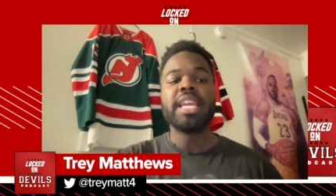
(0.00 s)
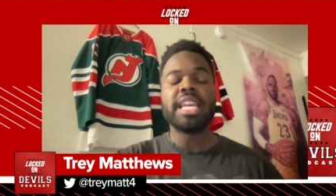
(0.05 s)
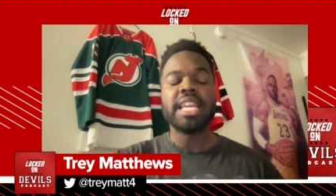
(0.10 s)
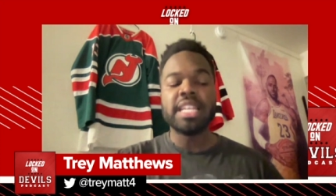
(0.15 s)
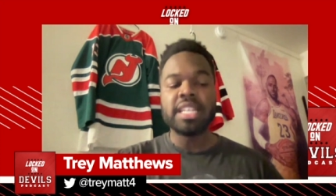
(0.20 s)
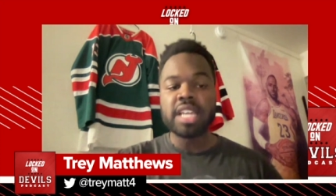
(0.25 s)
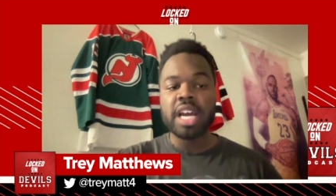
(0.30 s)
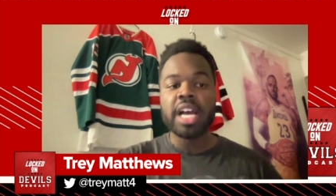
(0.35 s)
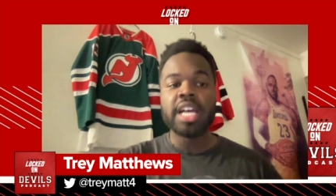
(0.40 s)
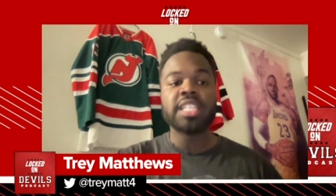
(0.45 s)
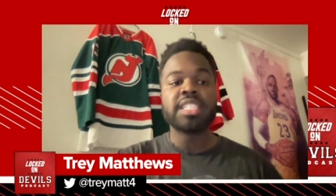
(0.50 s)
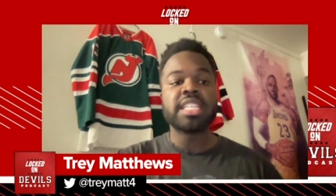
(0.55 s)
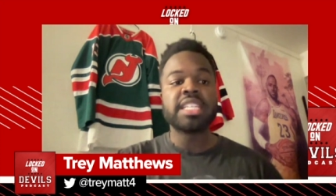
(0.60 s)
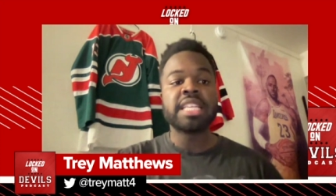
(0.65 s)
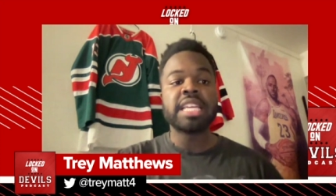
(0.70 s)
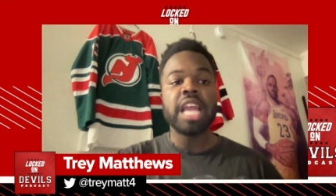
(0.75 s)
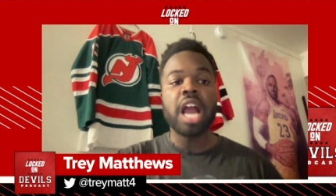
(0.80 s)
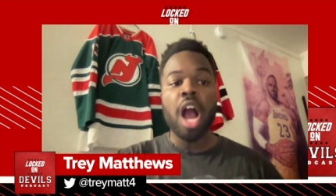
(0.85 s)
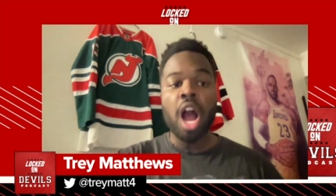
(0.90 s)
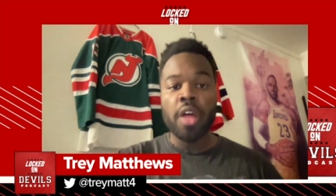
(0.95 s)
he does
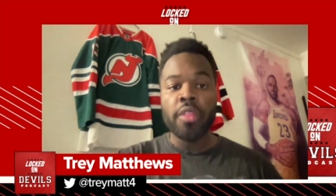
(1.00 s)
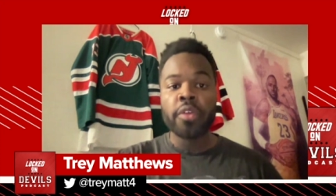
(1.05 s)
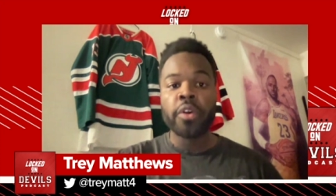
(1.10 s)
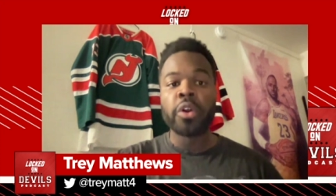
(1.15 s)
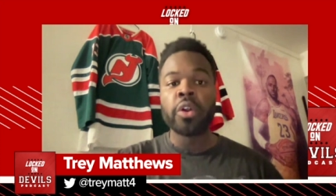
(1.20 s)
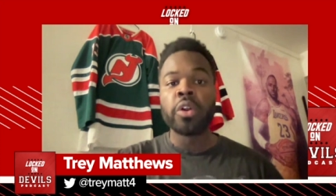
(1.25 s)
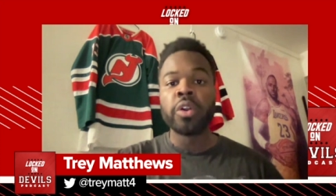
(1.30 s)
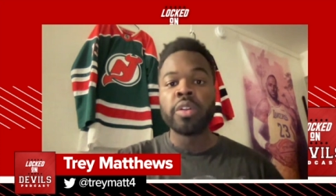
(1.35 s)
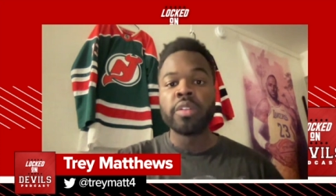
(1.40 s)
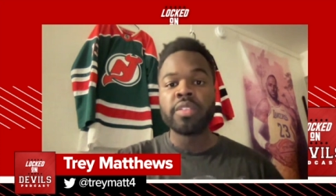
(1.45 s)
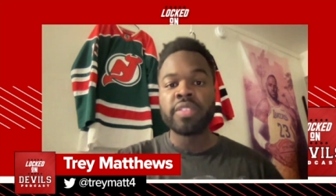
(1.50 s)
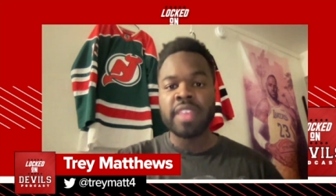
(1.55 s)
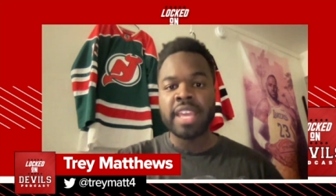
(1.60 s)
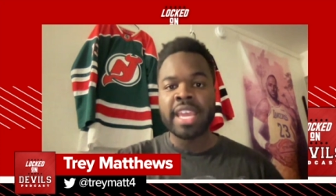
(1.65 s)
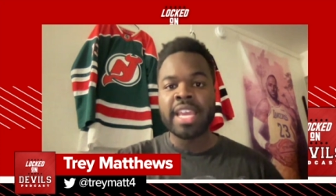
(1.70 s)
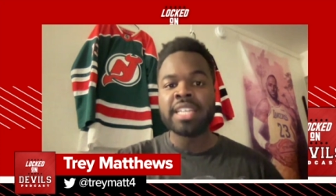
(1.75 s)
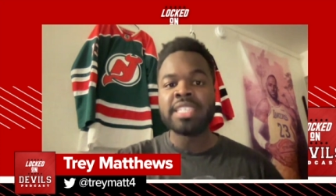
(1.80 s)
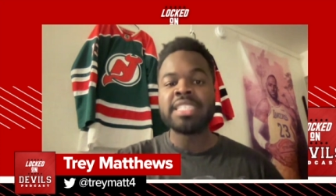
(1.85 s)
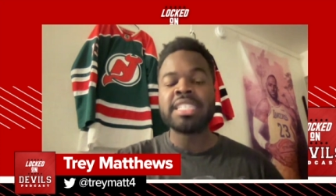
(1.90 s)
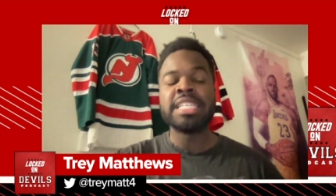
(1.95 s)
the other
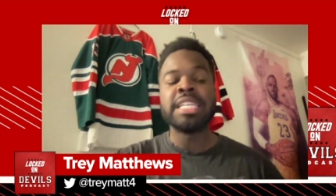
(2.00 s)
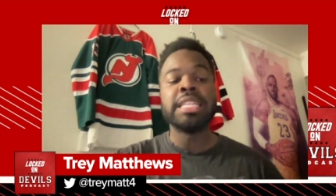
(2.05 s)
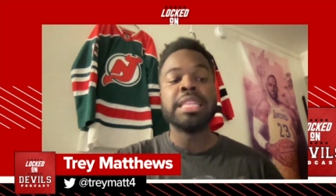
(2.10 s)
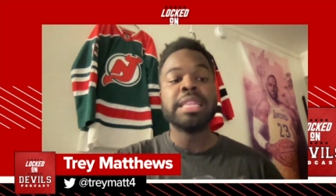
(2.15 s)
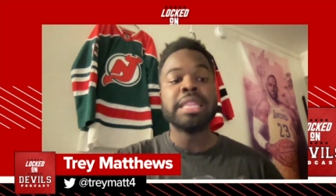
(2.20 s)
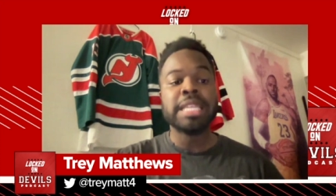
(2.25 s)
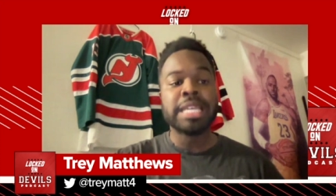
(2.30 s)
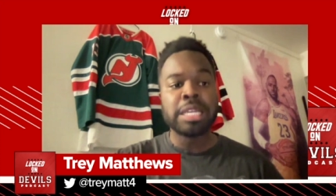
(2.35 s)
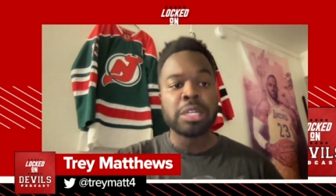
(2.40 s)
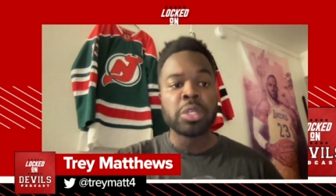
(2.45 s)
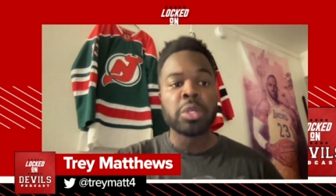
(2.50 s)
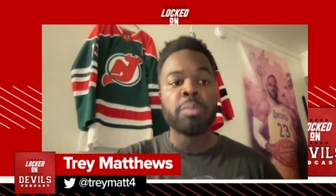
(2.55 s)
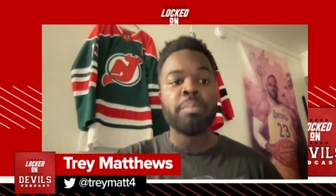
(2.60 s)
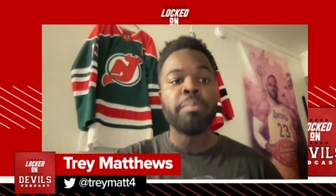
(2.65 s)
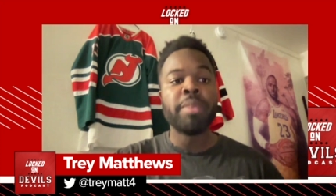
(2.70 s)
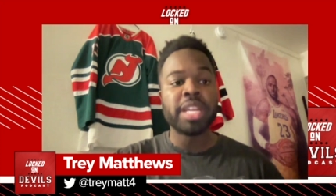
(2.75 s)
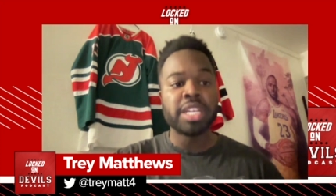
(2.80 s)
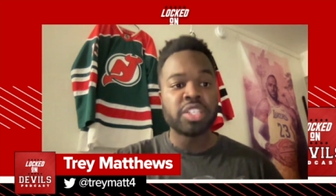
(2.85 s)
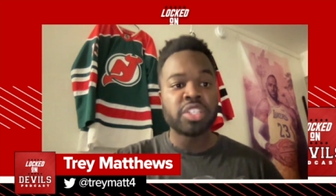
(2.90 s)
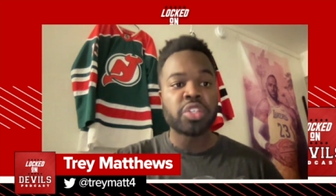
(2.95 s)
things, the little
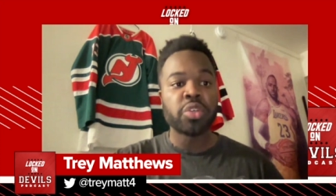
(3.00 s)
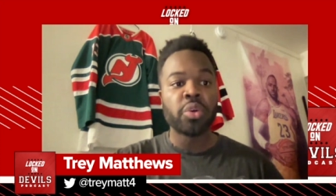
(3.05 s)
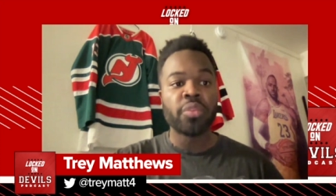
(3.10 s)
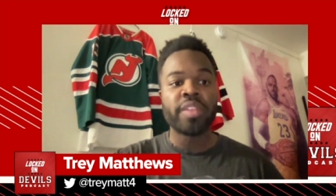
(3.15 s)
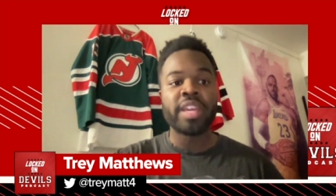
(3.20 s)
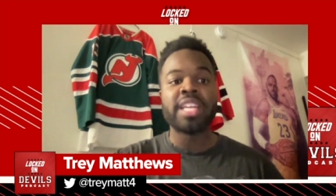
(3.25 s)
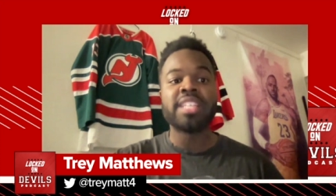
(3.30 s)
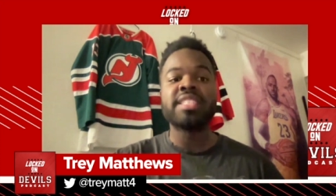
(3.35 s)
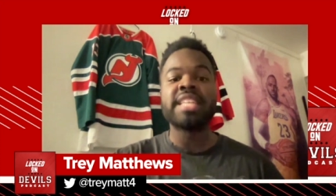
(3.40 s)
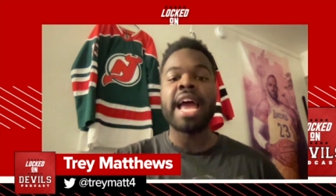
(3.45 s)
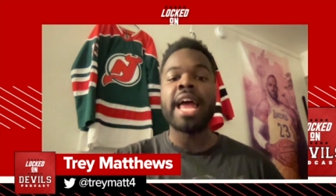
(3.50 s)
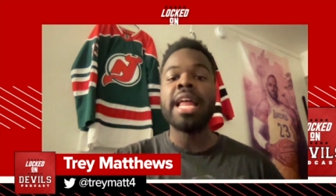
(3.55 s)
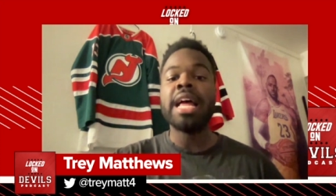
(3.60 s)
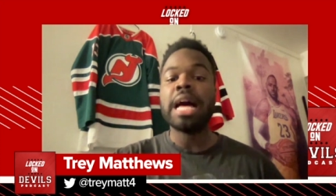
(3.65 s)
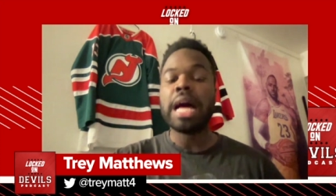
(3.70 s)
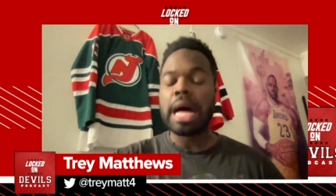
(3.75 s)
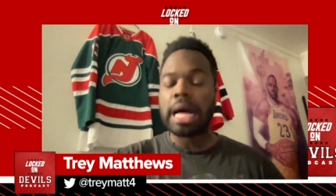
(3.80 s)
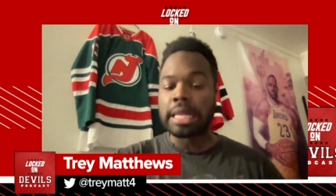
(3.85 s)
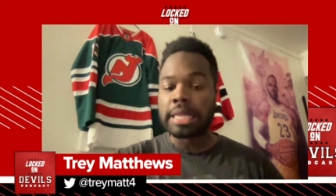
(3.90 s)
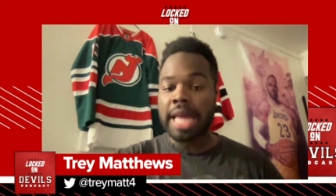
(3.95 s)
minuscule things that
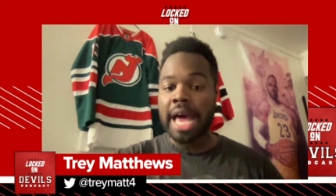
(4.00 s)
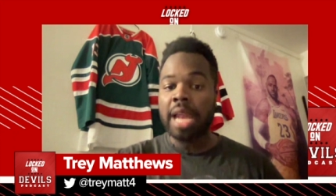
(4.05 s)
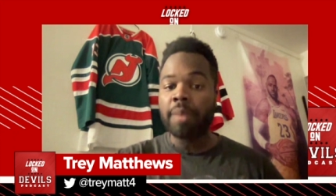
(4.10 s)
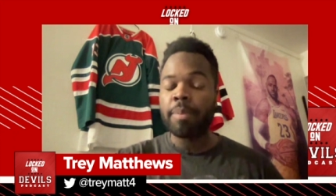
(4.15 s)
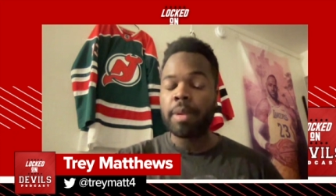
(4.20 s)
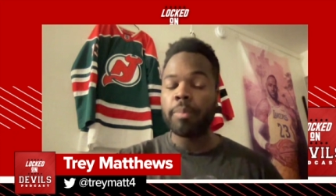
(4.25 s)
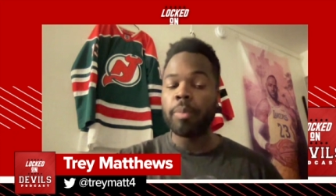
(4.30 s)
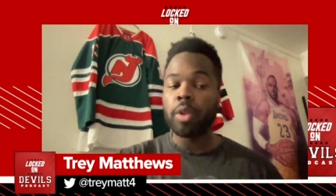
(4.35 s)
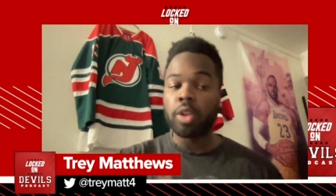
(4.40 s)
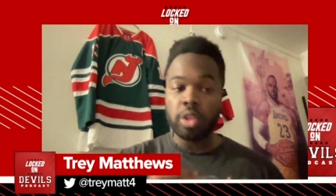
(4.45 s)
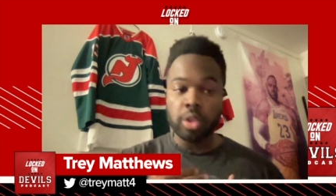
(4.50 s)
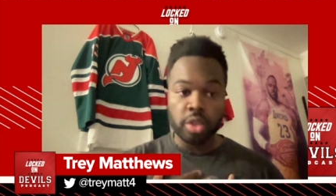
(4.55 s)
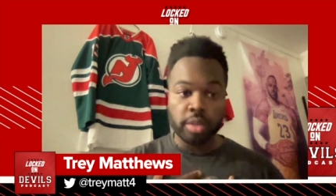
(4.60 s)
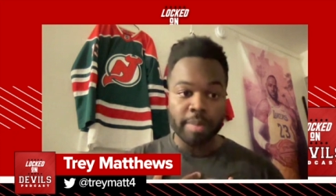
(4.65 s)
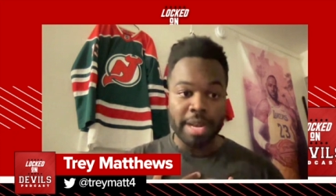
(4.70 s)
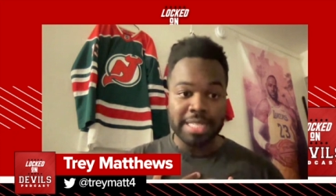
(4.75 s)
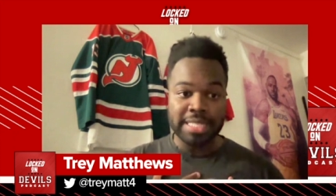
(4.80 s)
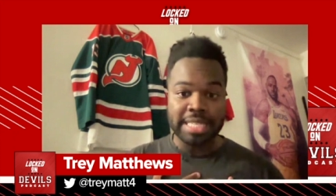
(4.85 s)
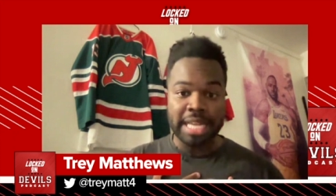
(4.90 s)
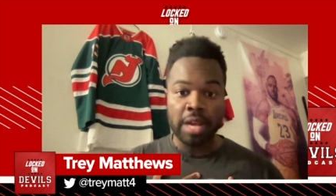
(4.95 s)
a lot of people, including
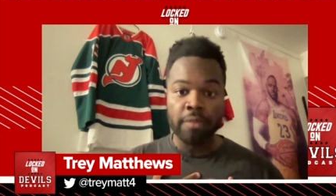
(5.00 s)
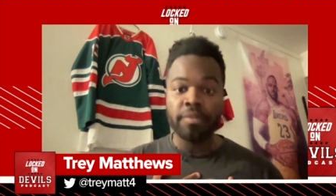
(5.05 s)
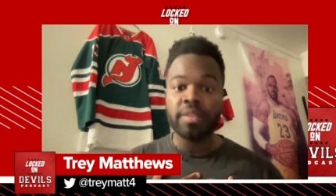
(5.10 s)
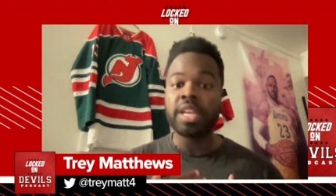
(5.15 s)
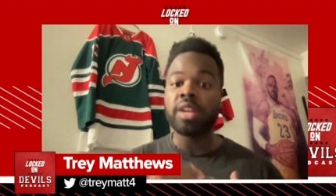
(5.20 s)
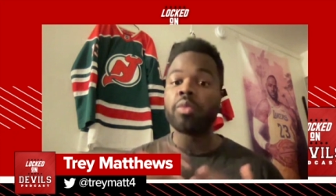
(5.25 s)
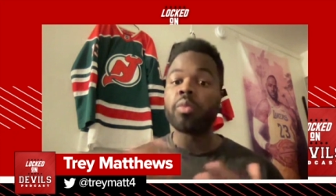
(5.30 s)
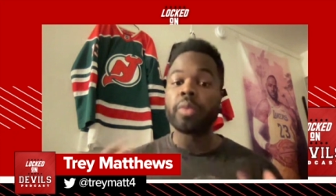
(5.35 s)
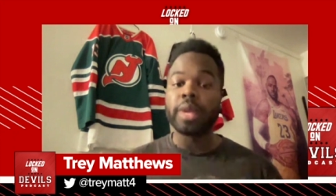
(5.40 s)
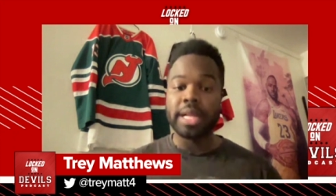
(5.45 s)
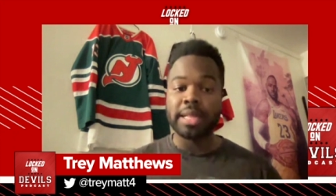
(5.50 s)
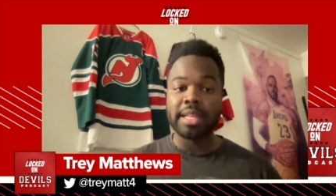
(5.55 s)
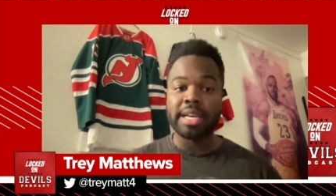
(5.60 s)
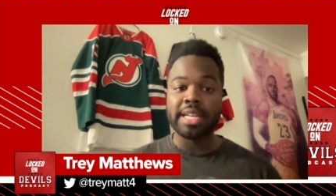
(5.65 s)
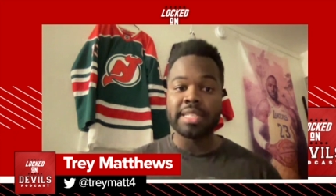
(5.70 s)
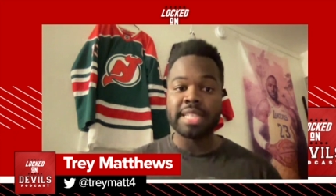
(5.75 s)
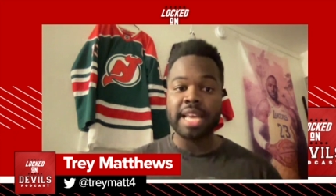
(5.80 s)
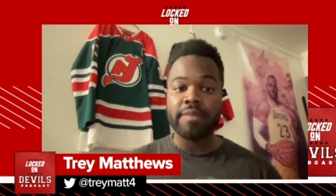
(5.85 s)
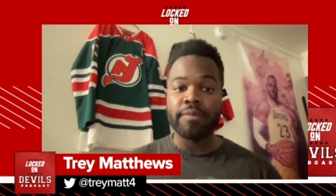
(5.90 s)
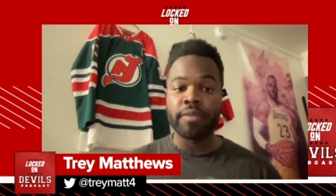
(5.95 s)
myself, didn't
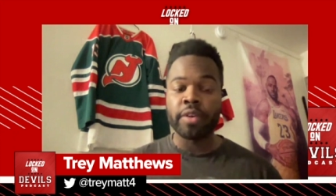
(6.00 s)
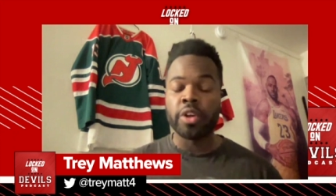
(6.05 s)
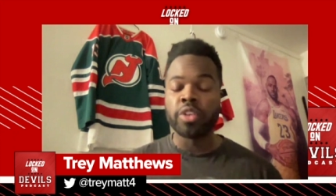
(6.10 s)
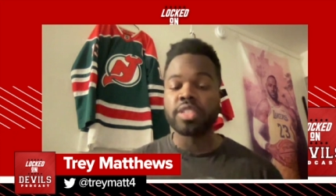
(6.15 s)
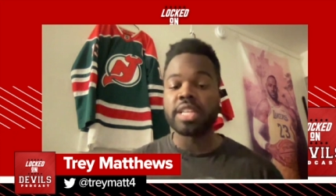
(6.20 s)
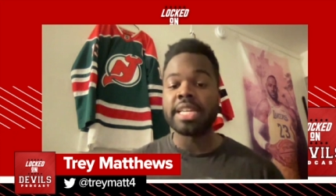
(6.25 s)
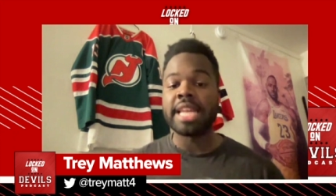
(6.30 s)
realize at first.